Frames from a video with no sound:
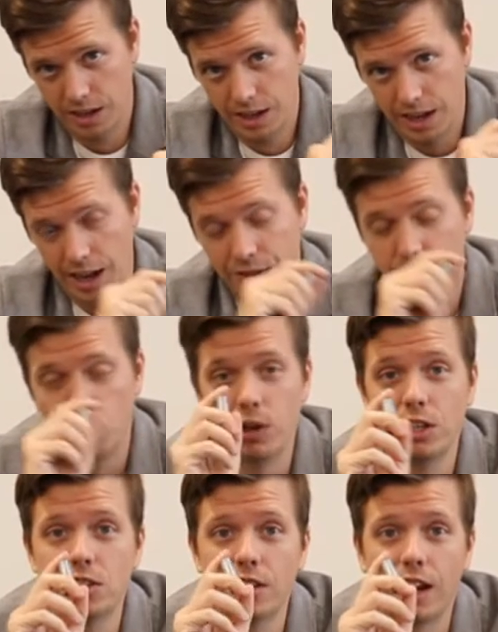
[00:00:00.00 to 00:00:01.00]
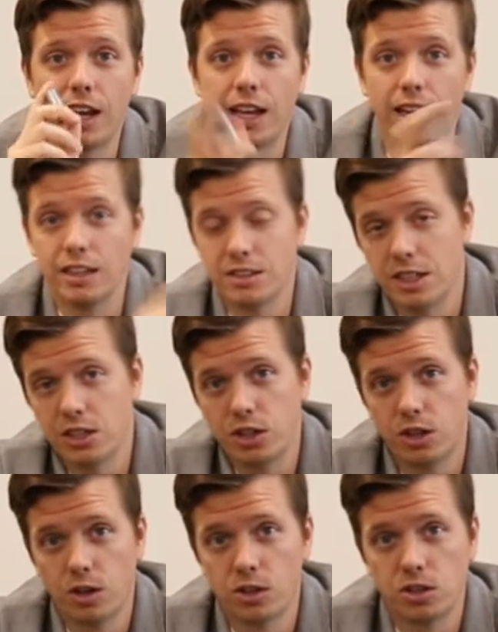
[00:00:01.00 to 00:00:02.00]
And the reason that I hate
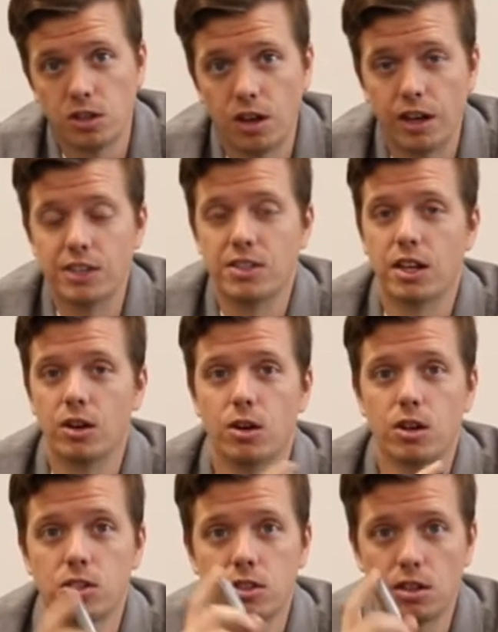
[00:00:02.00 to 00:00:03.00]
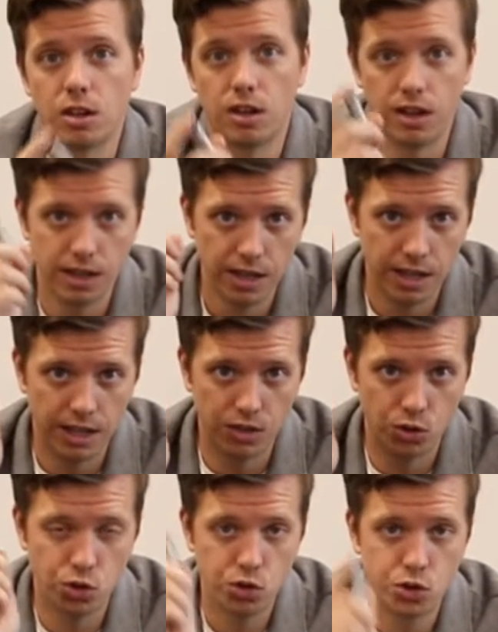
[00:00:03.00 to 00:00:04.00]
teaching Hooke's law is that Hooke's law
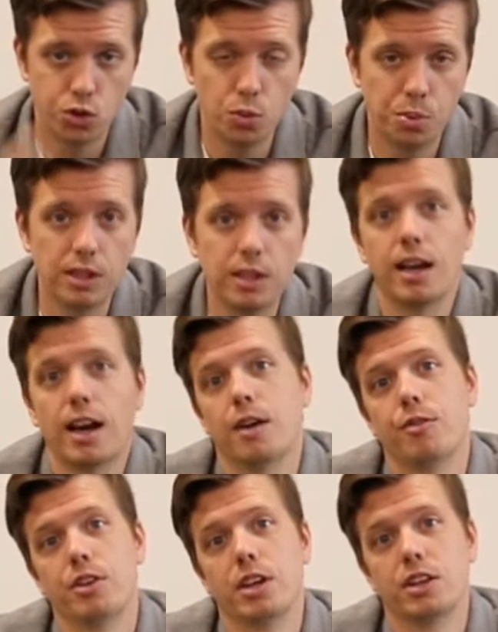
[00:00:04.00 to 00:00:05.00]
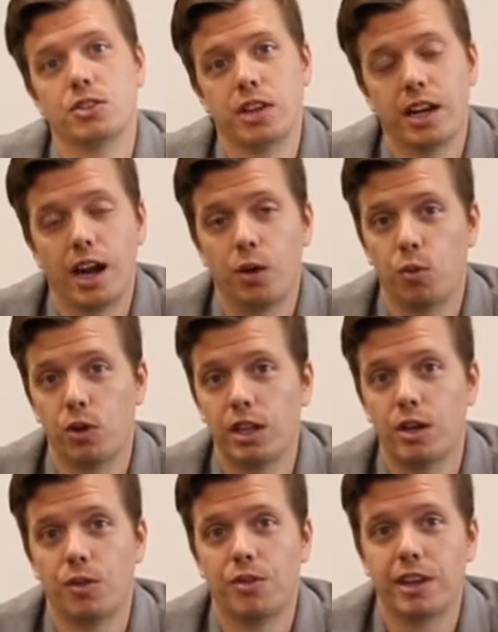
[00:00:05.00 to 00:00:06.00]
is stupidly obvious. And I really
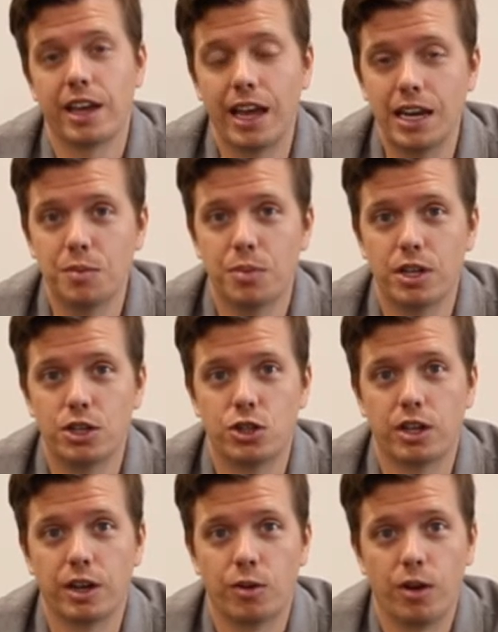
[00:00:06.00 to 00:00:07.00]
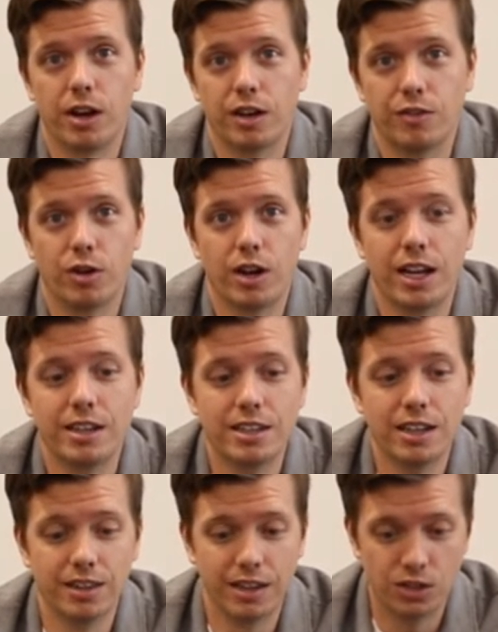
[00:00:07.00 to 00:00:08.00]
don't think anybody should get credit for an
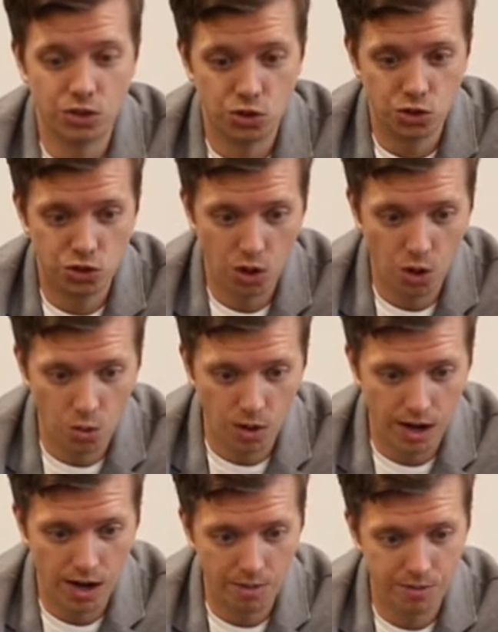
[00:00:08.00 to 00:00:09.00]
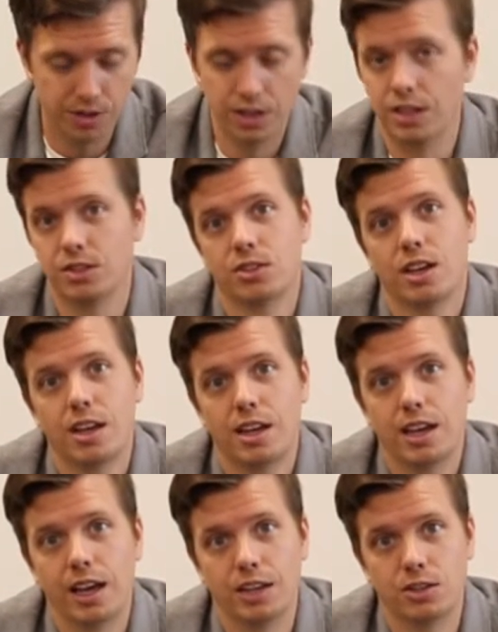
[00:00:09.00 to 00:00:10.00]
idea that is so obvious
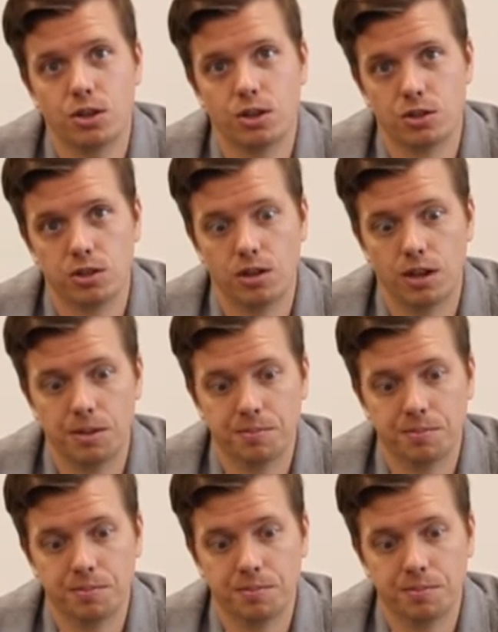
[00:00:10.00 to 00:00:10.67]
as Hooke's law.